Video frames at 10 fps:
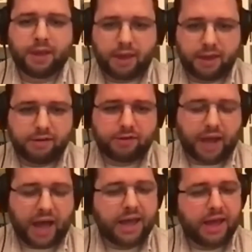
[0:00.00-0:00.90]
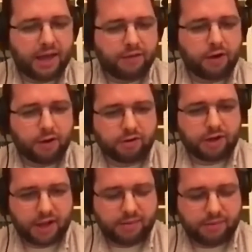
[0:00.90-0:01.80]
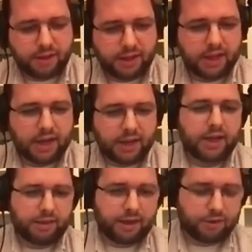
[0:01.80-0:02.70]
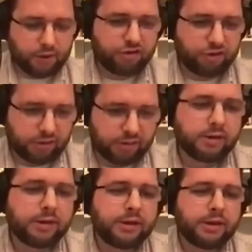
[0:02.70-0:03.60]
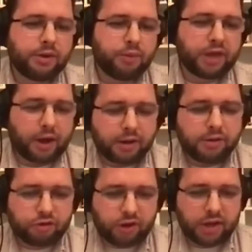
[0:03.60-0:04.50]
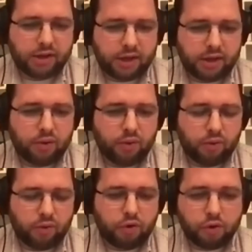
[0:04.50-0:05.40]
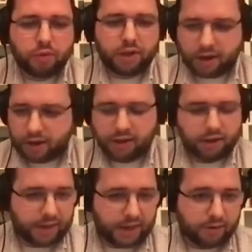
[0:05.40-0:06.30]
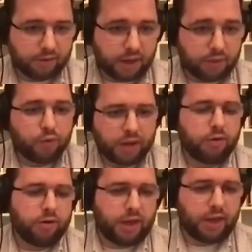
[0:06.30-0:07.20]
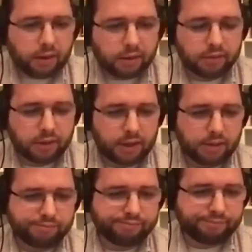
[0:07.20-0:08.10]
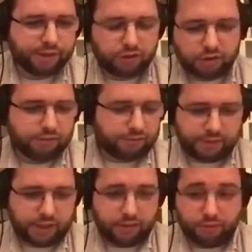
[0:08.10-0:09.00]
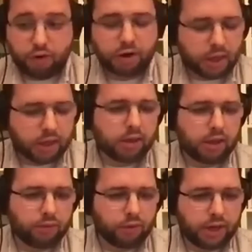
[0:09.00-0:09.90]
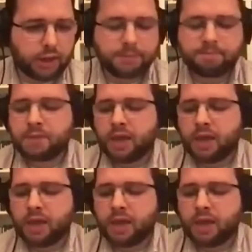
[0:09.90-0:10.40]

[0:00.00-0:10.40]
Is I have a hard time getting at that question without understanding who are we talking about and when were they um, sort of uh, working and writing,